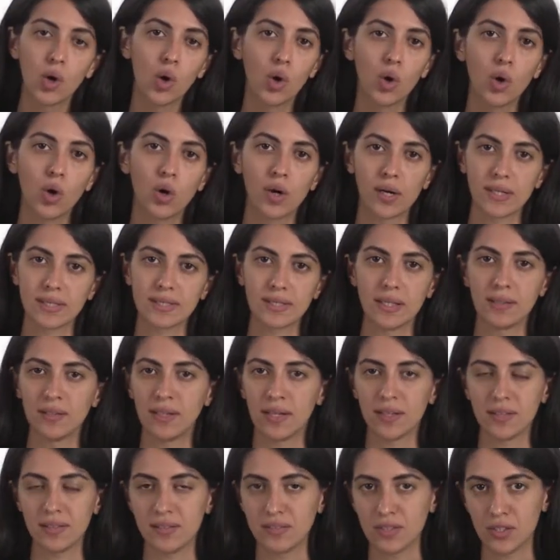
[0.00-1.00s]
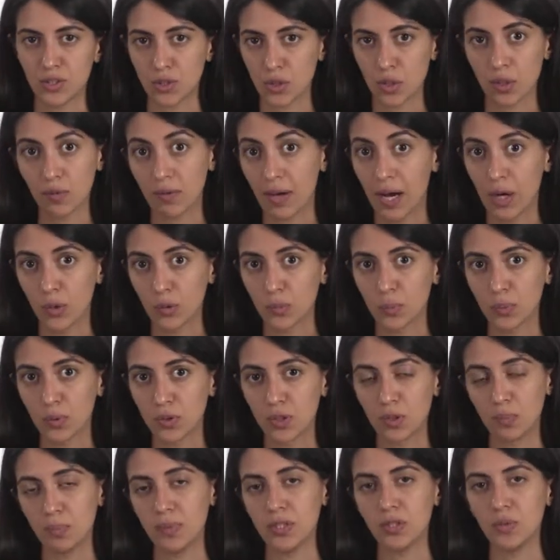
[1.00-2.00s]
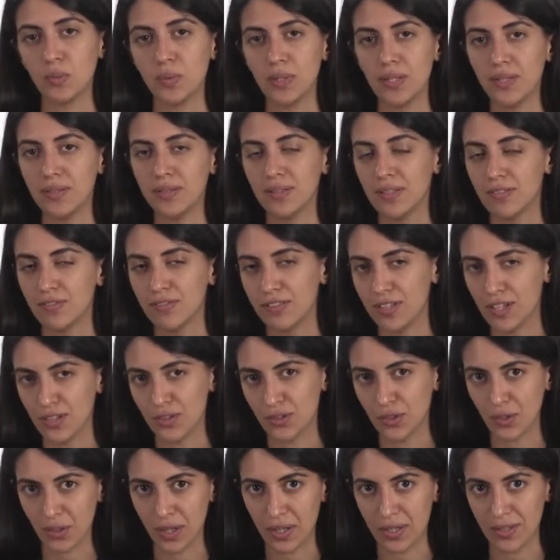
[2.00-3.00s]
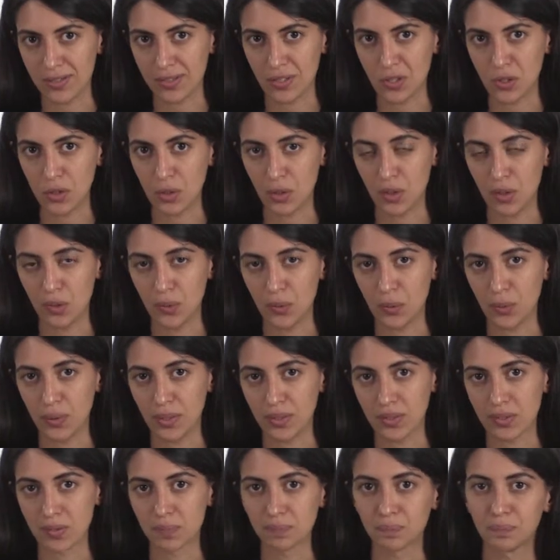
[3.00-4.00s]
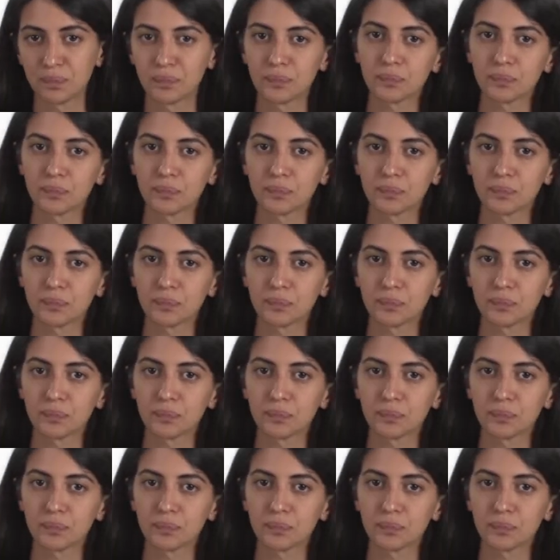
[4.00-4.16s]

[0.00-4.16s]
or standardization of output between different organizational units.